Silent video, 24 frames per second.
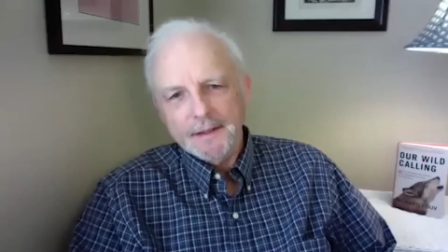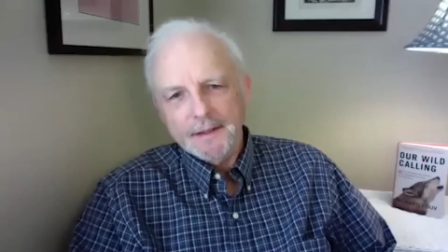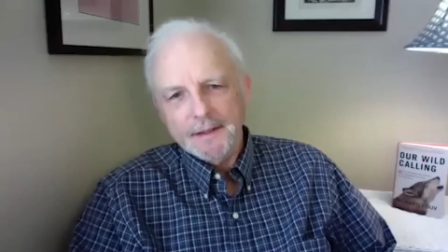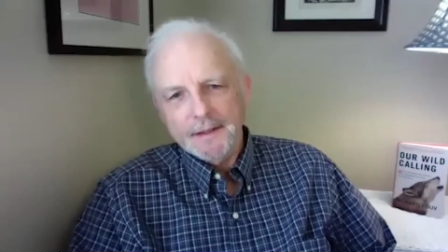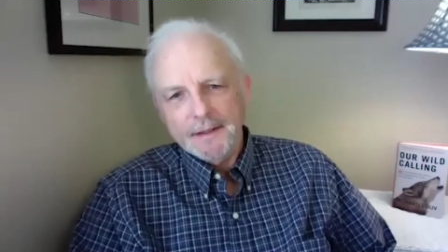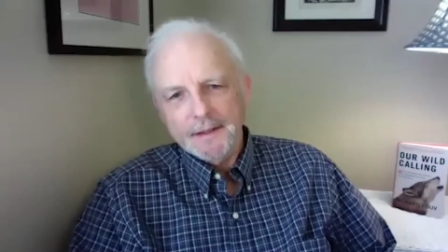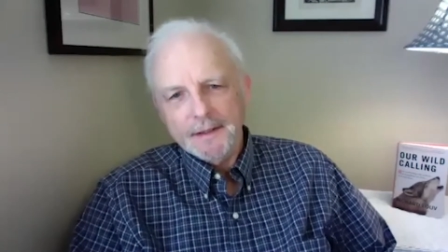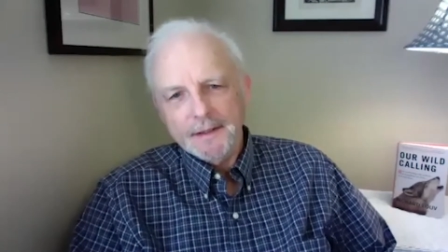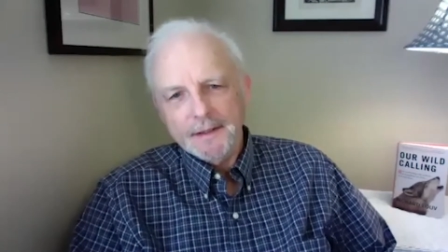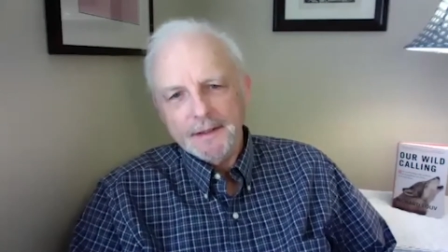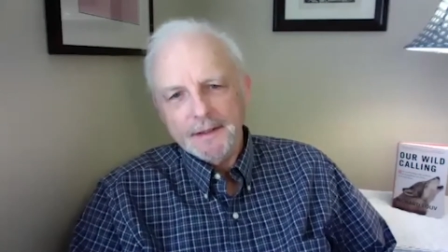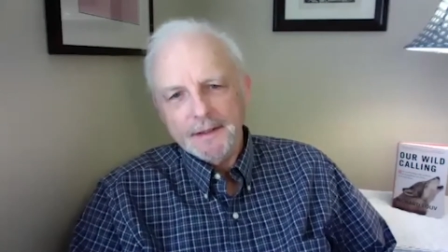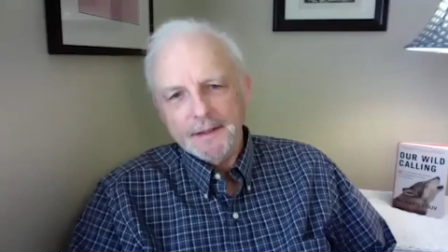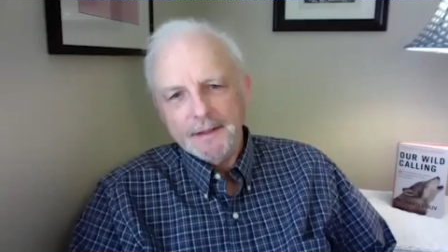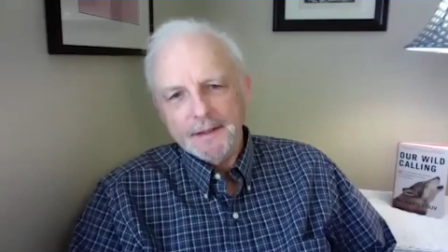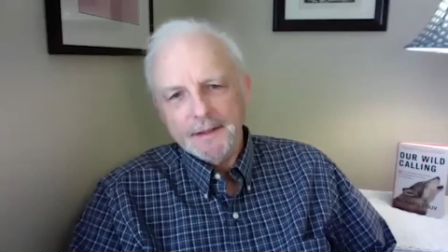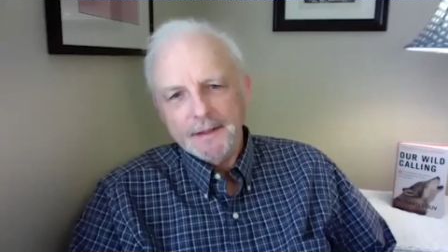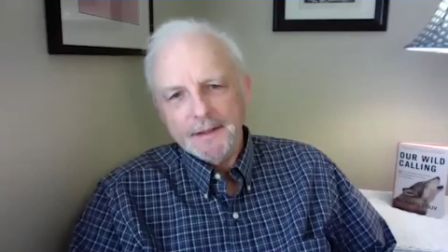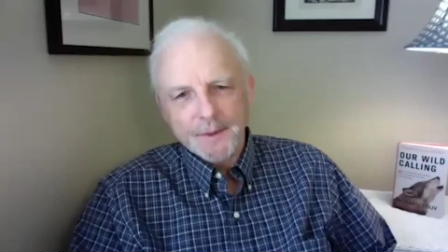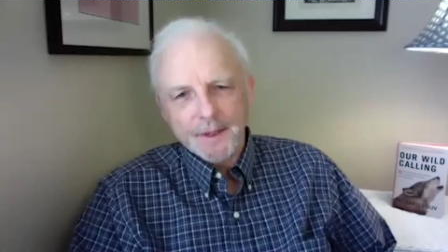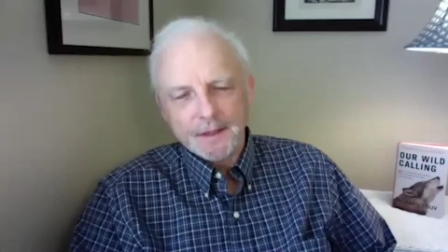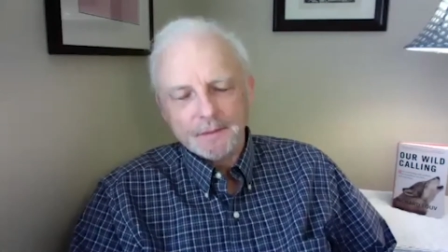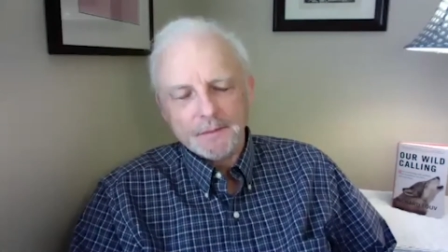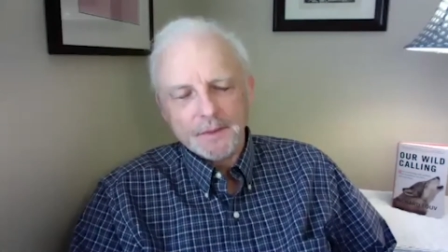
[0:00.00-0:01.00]
I
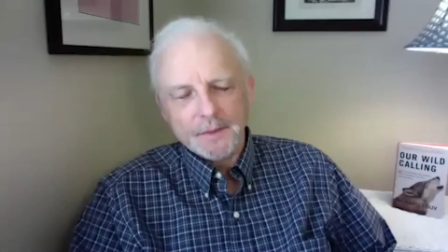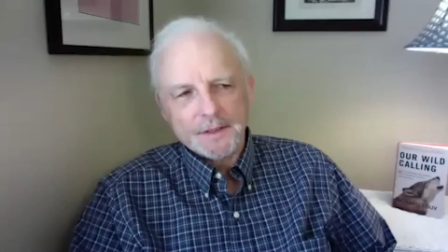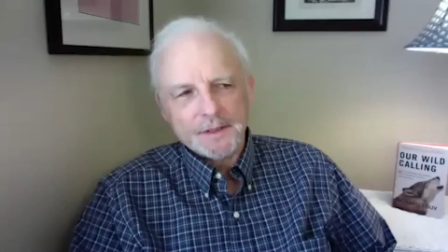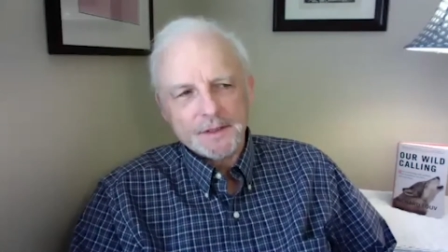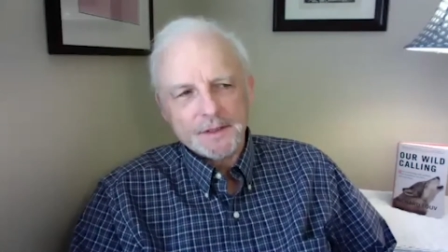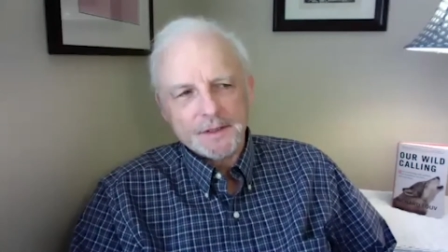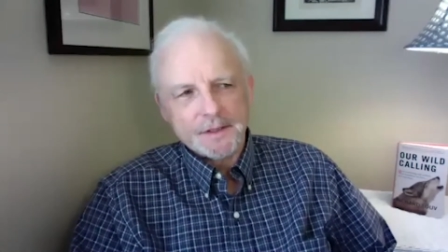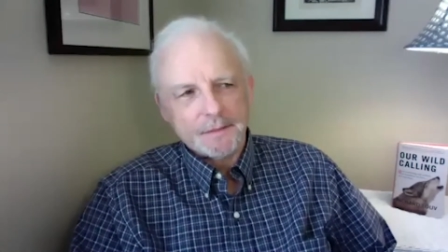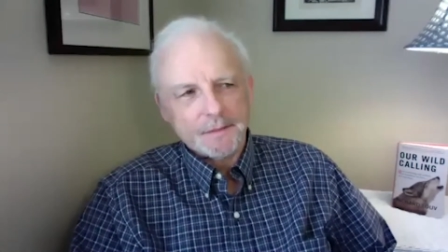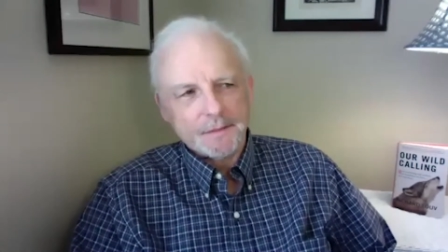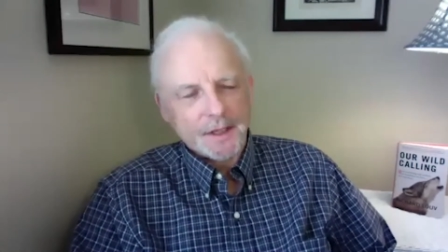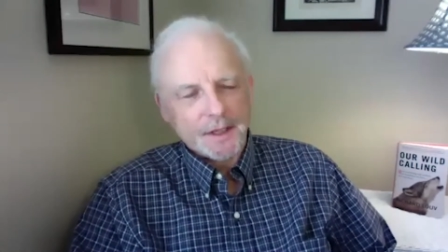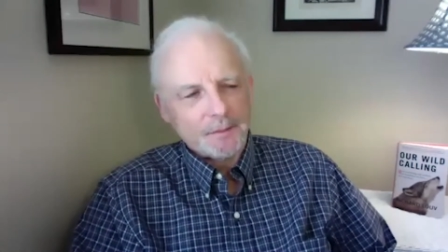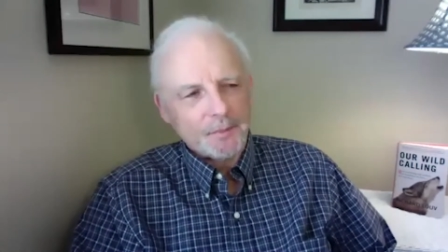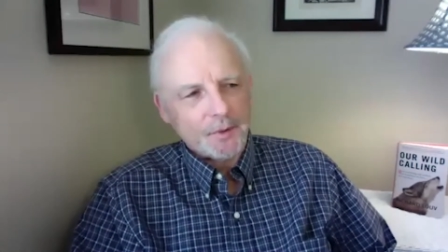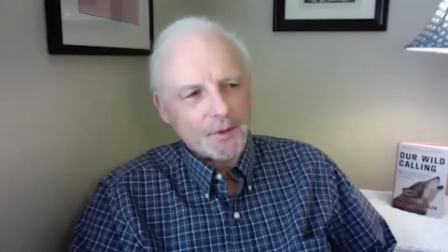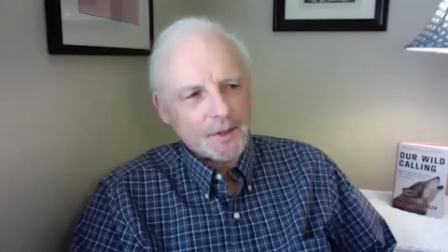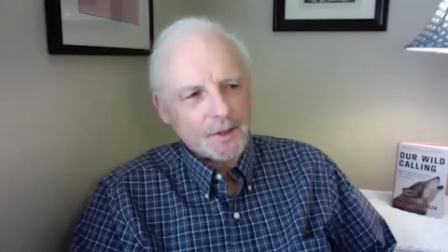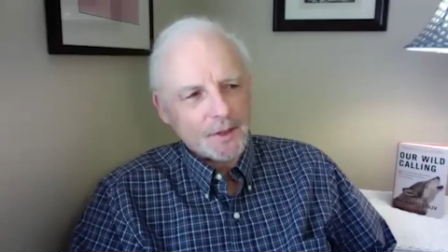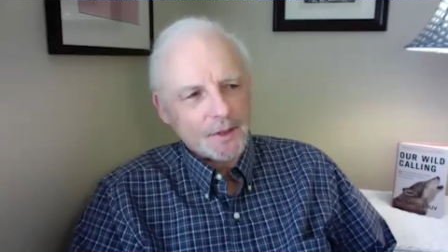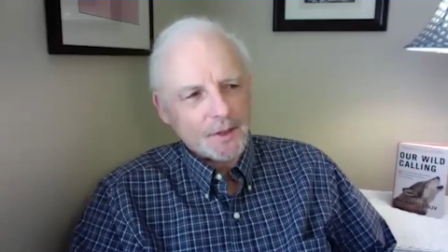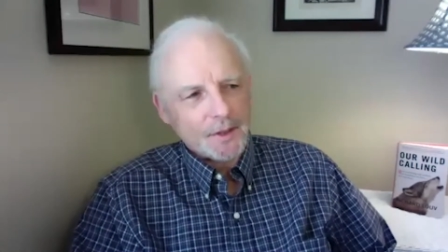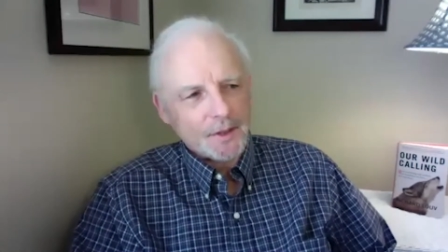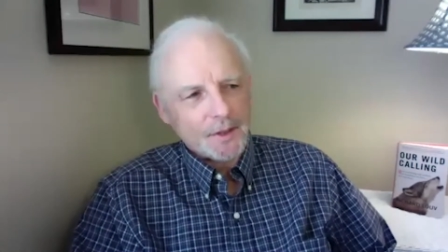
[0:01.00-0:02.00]
spent much of my
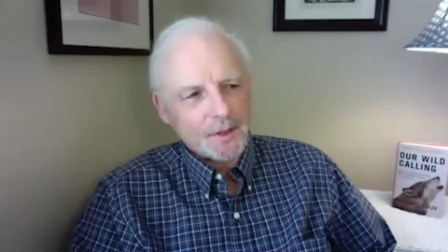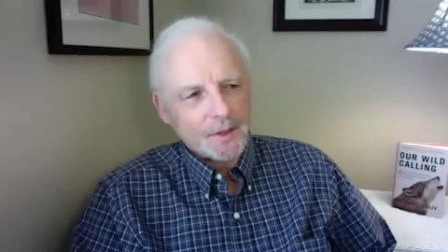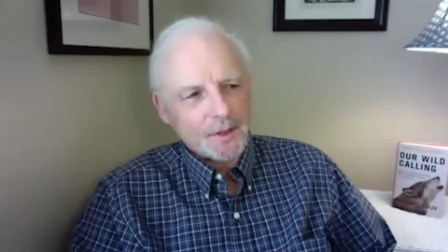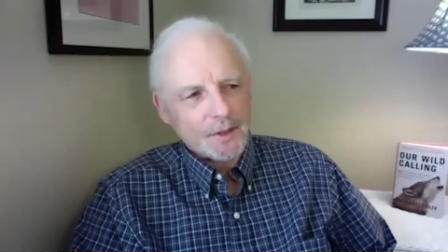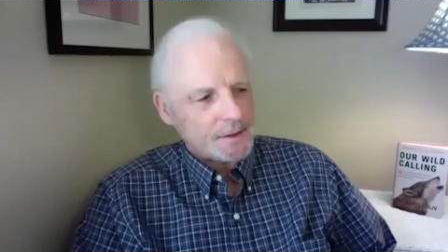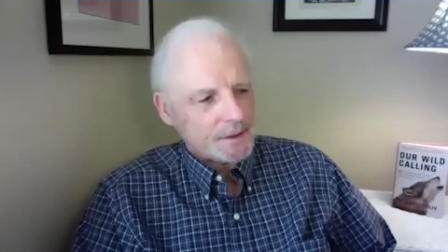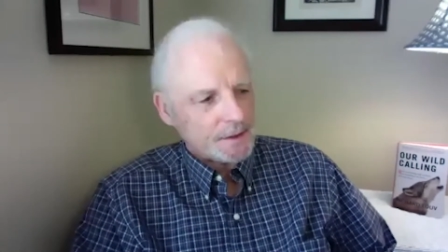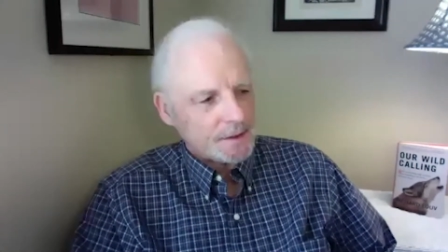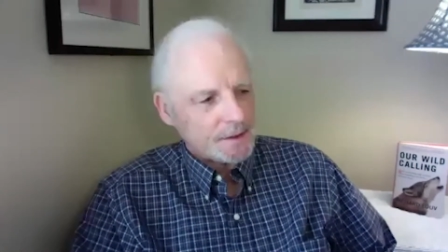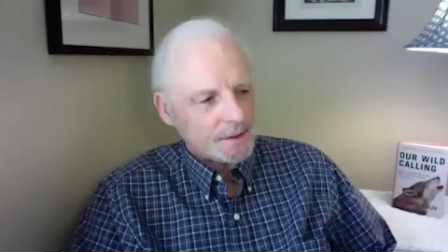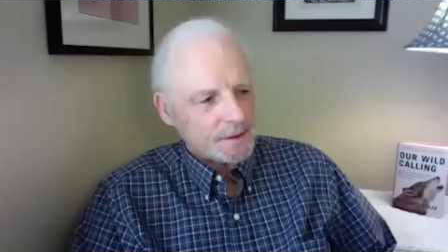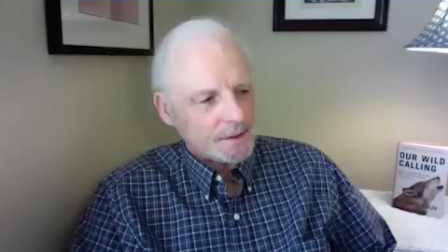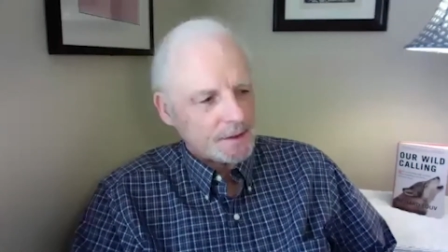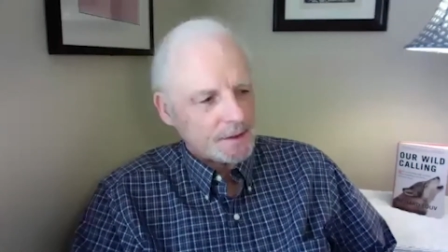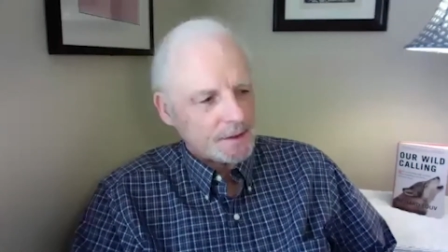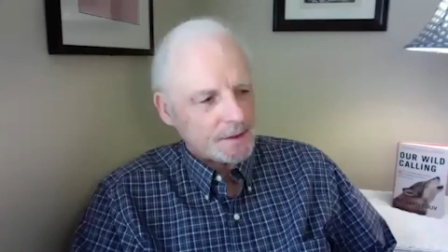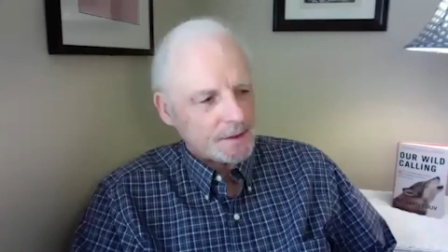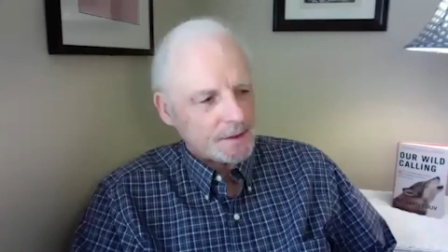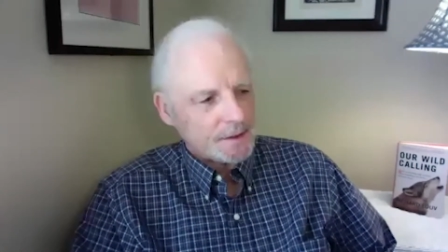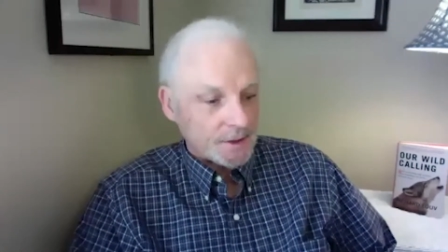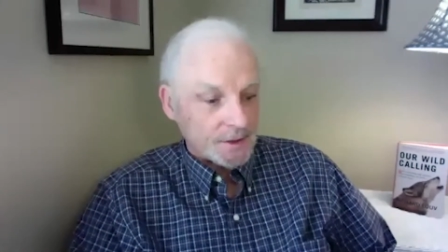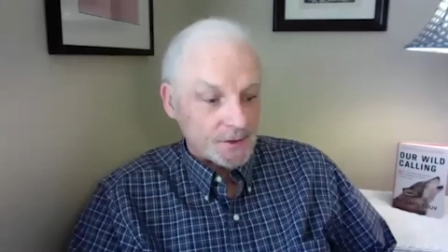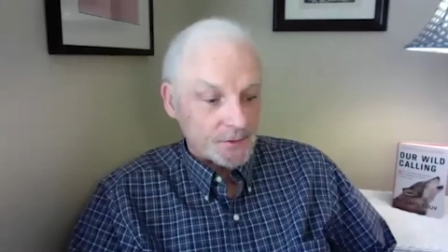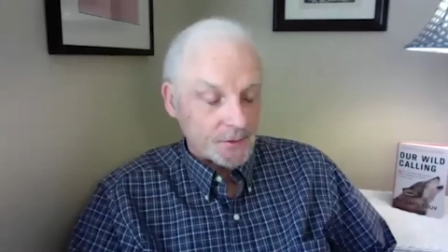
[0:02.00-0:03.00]
boyhood in the
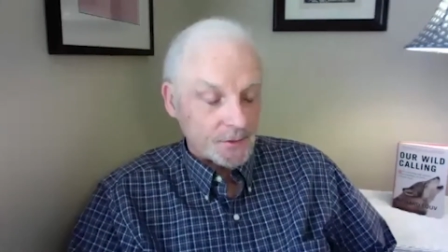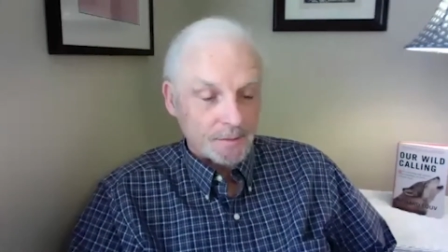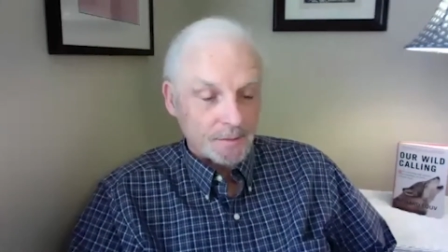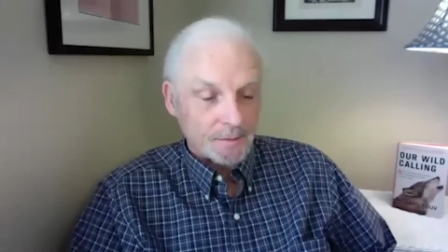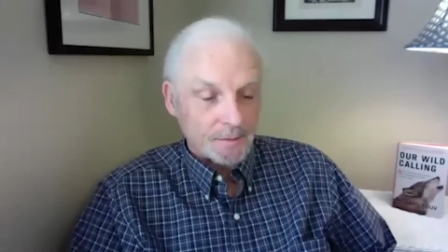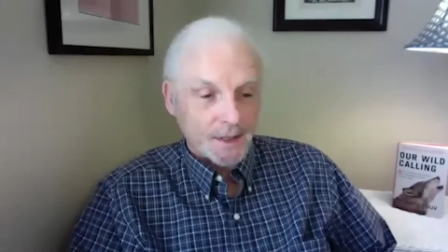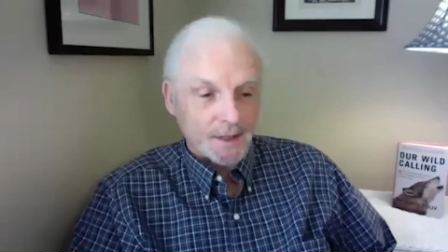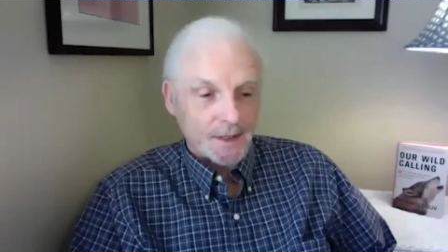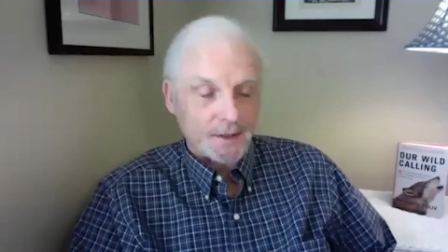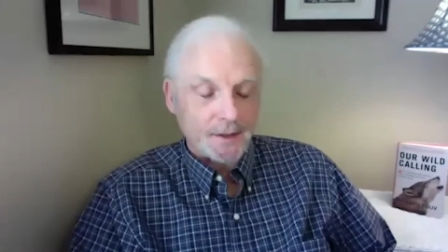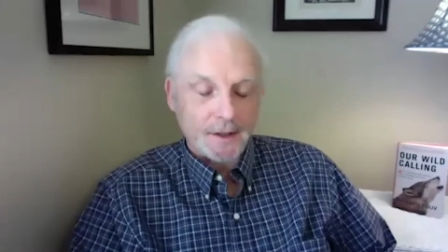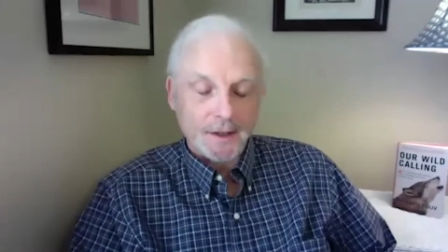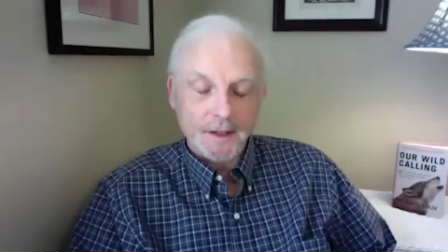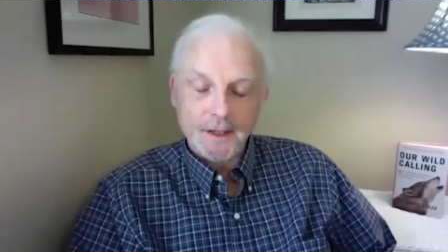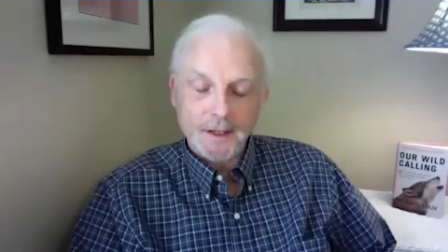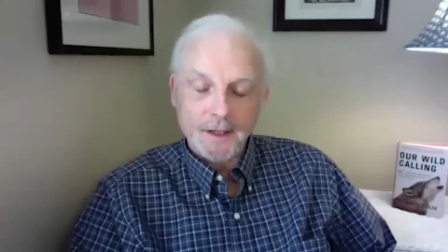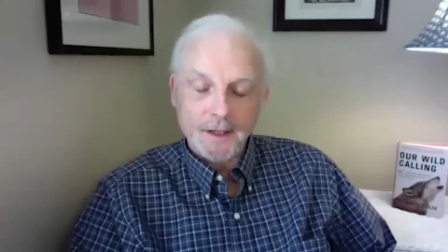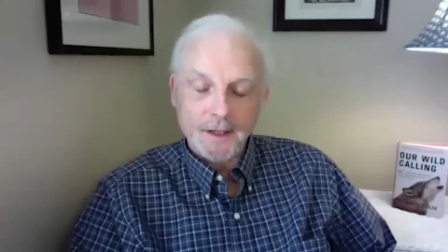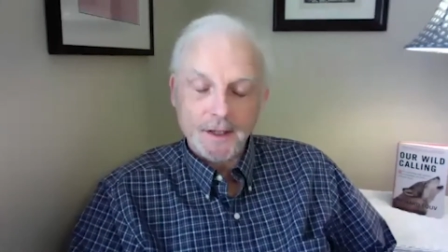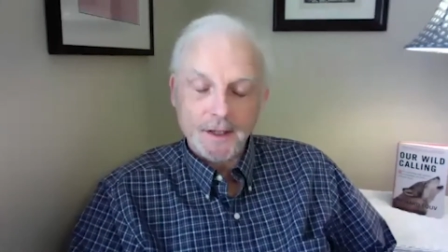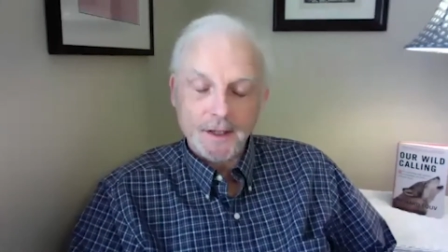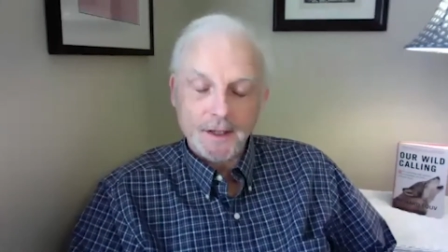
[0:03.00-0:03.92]
woods with my dog.